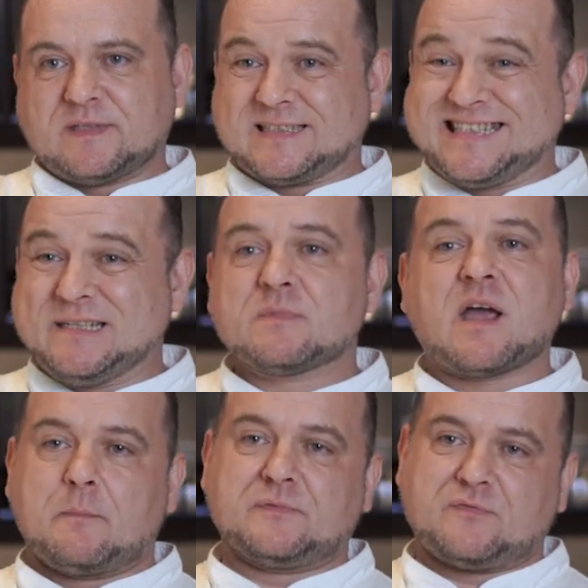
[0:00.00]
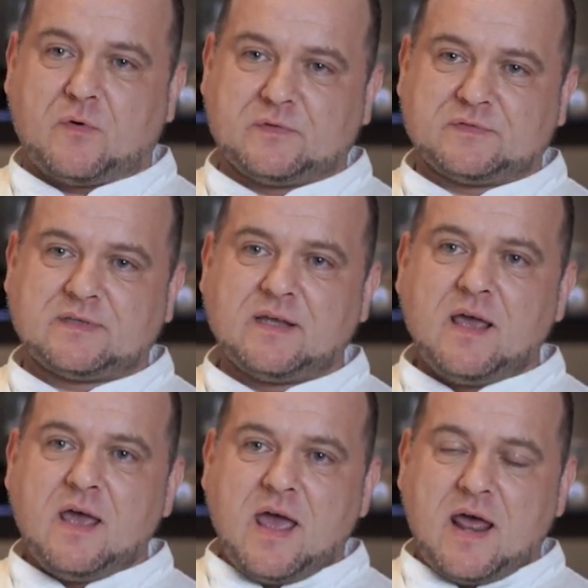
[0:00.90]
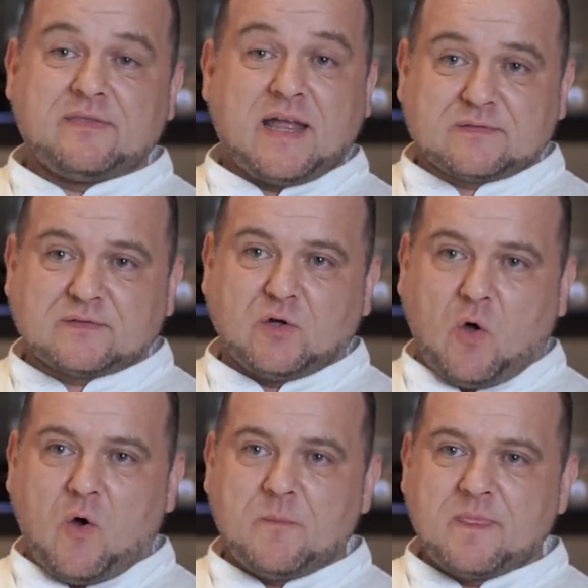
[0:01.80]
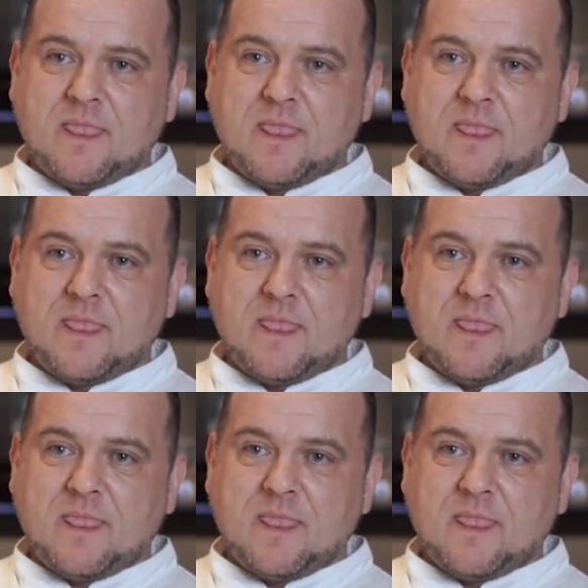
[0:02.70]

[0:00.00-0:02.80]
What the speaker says: The team comes first, yeah. And that's the law.